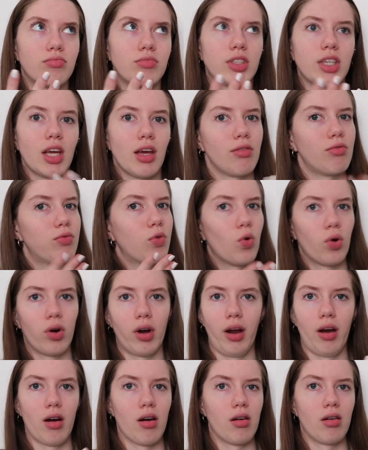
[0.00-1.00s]
day four
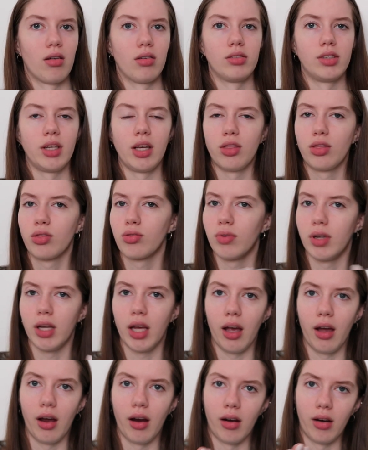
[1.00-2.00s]
hair, day three
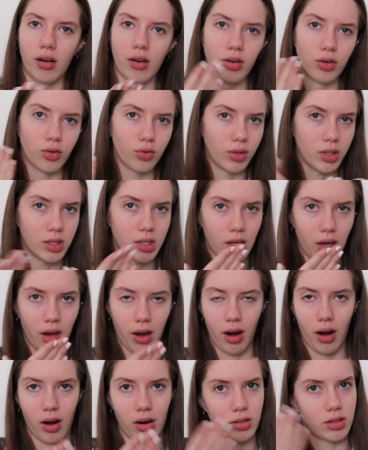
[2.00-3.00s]
hair, greasy
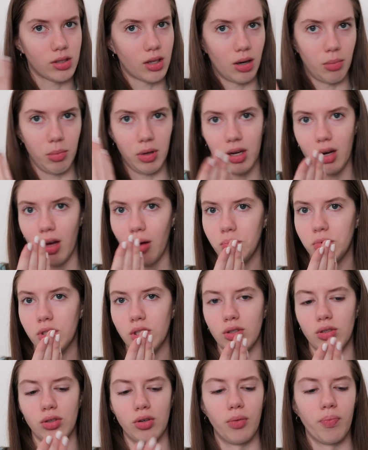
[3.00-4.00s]
hair. It's gonna be an
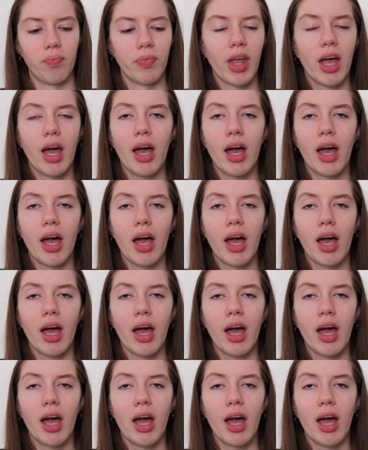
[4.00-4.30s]
updo.